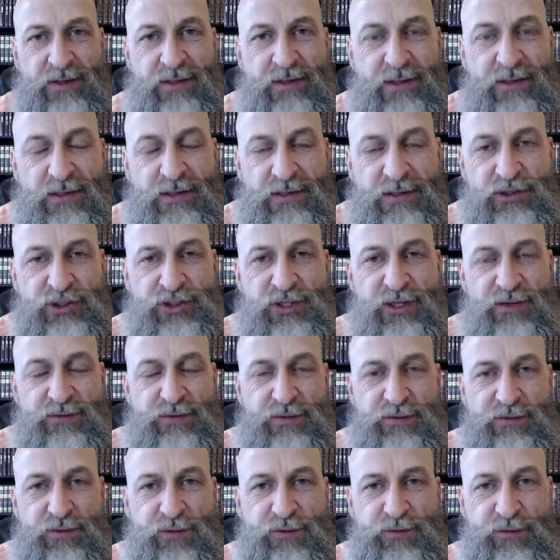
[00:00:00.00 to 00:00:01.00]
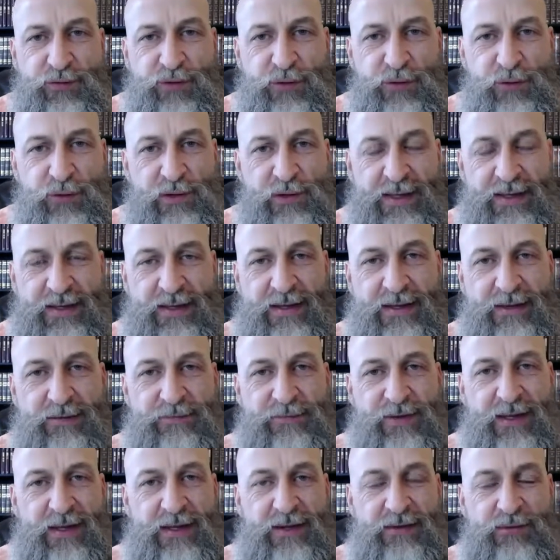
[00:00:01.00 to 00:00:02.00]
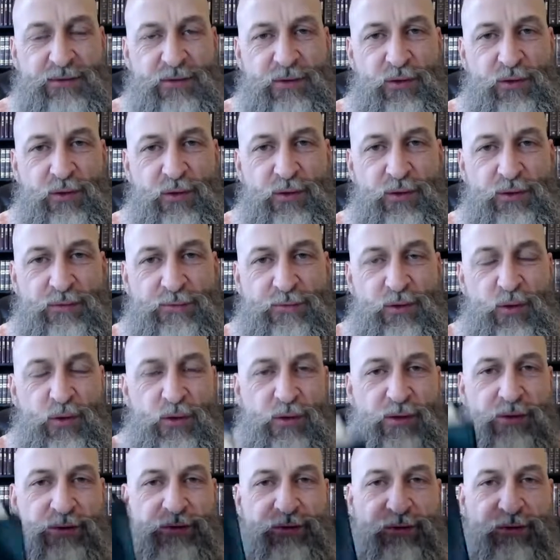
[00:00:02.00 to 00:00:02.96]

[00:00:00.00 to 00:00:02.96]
Jesus is truly King of Kings and Lord of Lords,